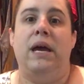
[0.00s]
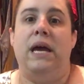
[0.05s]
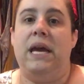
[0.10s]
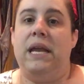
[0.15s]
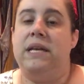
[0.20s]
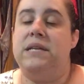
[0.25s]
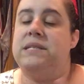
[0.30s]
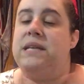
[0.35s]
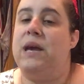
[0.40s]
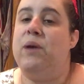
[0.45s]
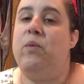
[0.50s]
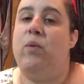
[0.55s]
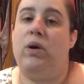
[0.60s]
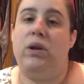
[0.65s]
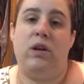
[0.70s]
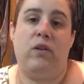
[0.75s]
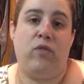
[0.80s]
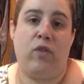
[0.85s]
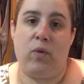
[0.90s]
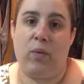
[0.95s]
It is a
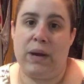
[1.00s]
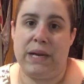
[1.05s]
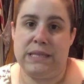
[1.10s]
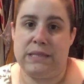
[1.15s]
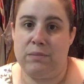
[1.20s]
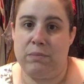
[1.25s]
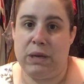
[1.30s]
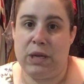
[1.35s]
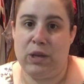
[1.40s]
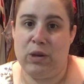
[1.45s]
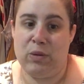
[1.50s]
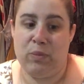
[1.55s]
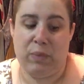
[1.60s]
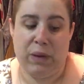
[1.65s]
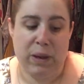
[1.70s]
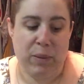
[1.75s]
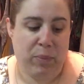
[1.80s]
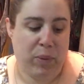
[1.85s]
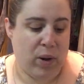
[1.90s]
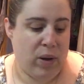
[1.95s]
wonderful way to meet new
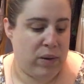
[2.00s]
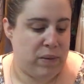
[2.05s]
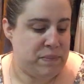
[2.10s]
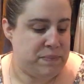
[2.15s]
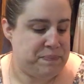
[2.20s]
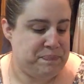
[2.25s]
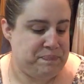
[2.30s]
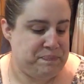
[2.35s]
people.